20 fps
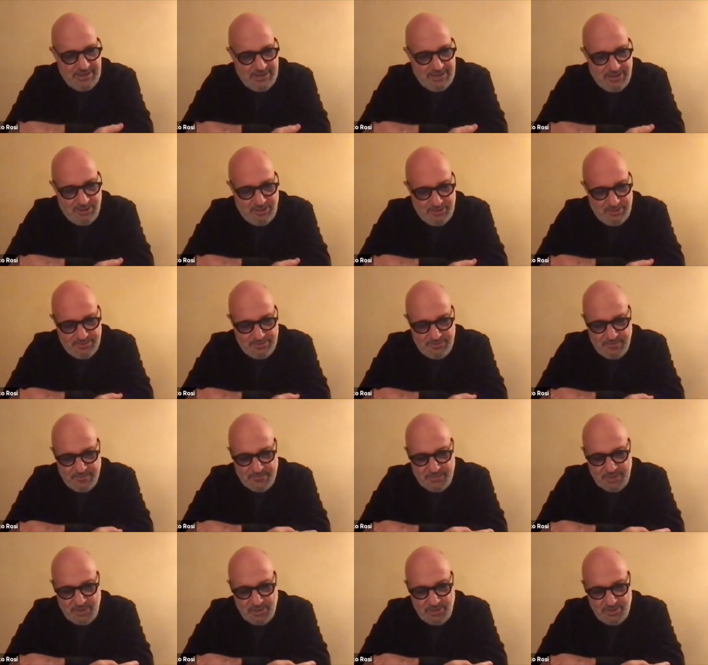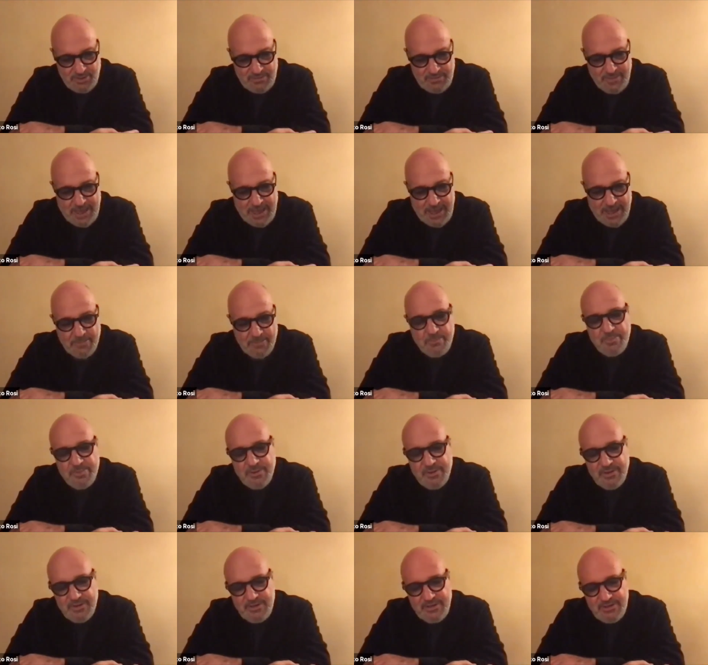on a map
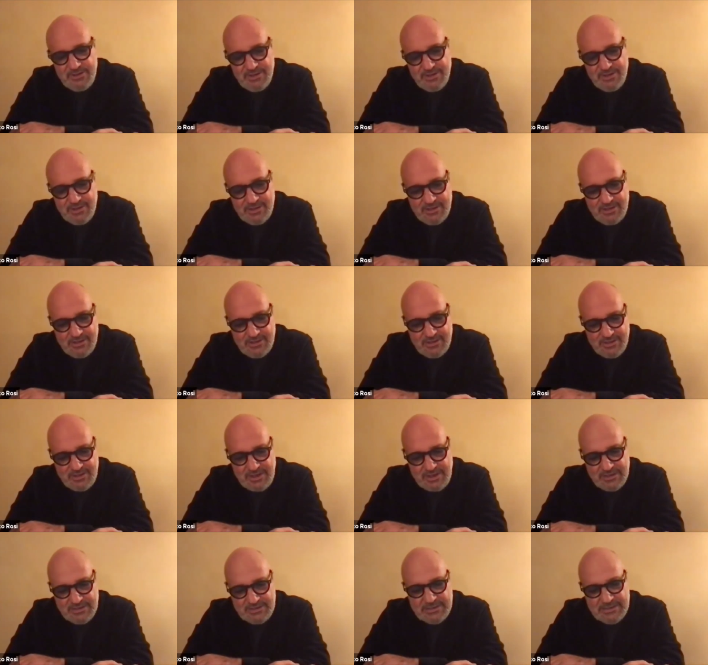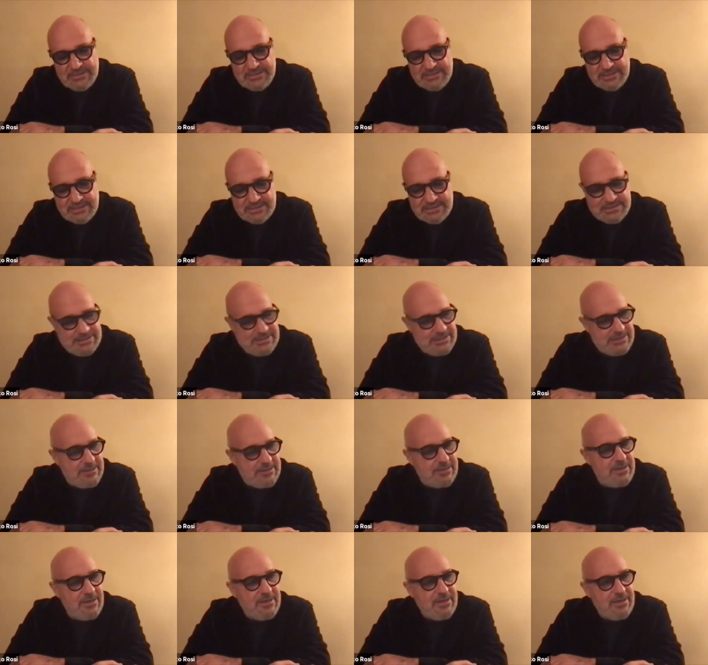in 1916.